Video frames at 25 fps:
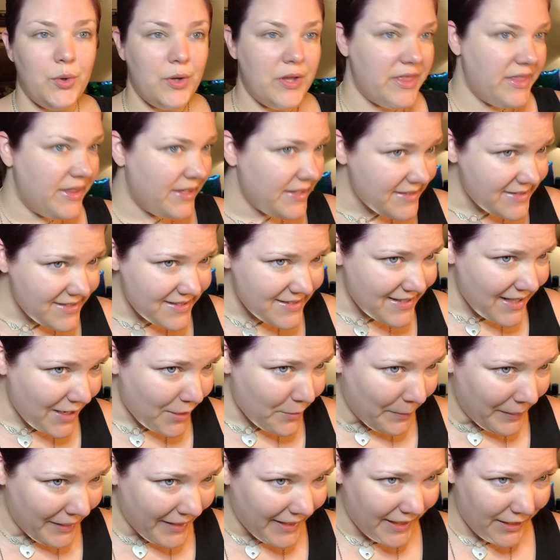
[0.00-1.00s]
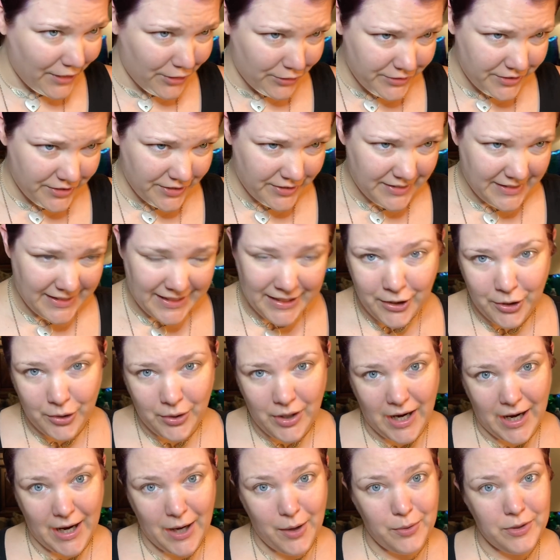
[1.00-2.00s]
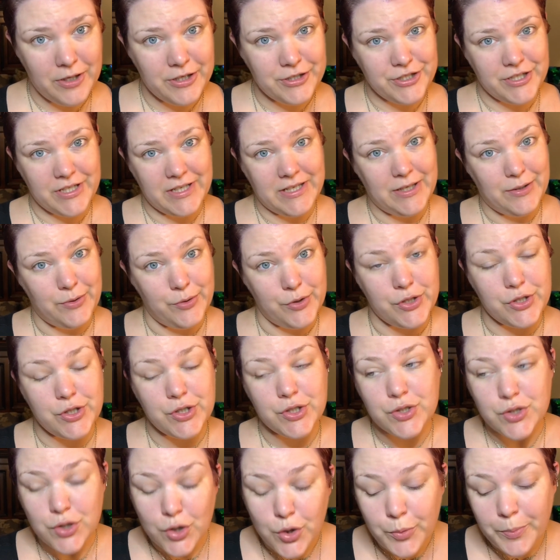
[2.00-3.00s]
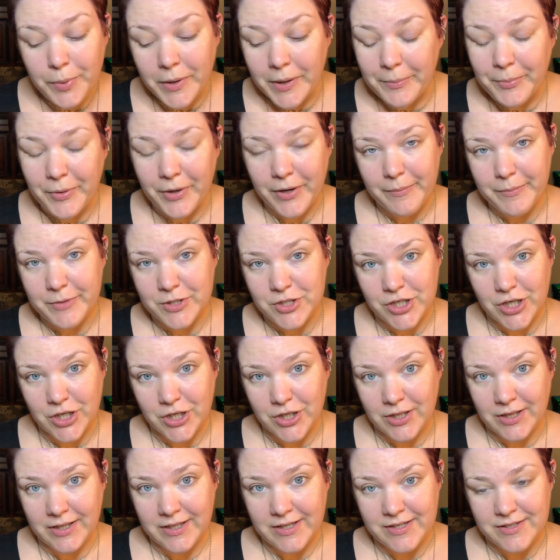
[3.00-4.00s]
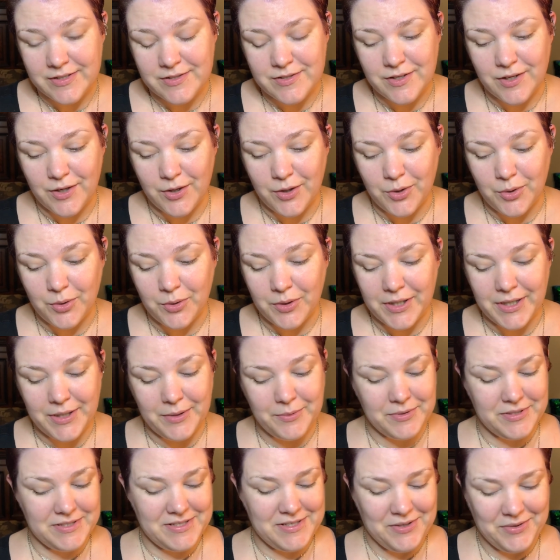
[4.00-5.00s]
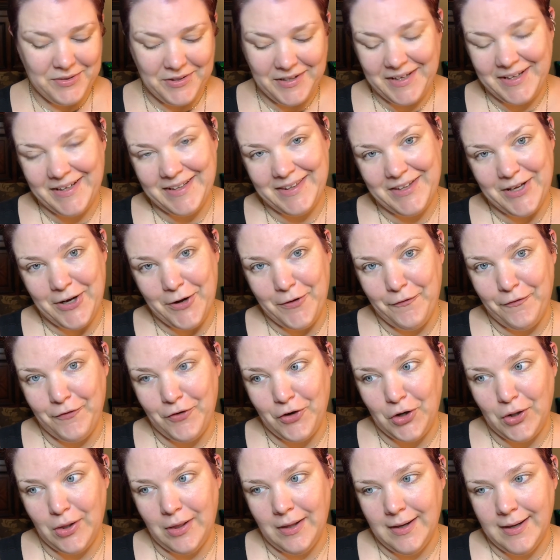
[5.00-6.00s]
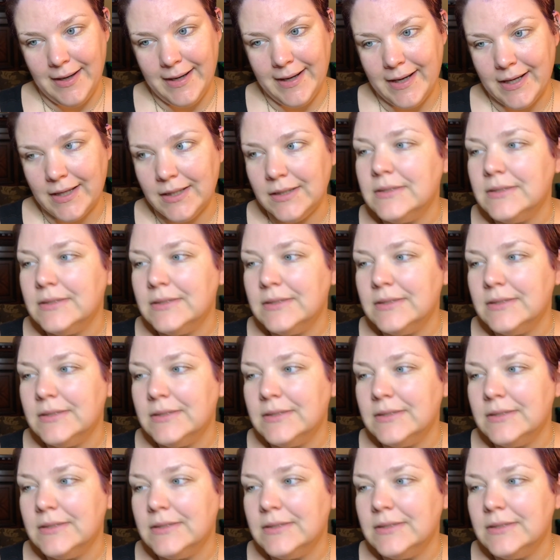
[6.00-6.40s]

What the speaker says: this is how my hair turned out. I washed it out super prematurely, so it was only in there for like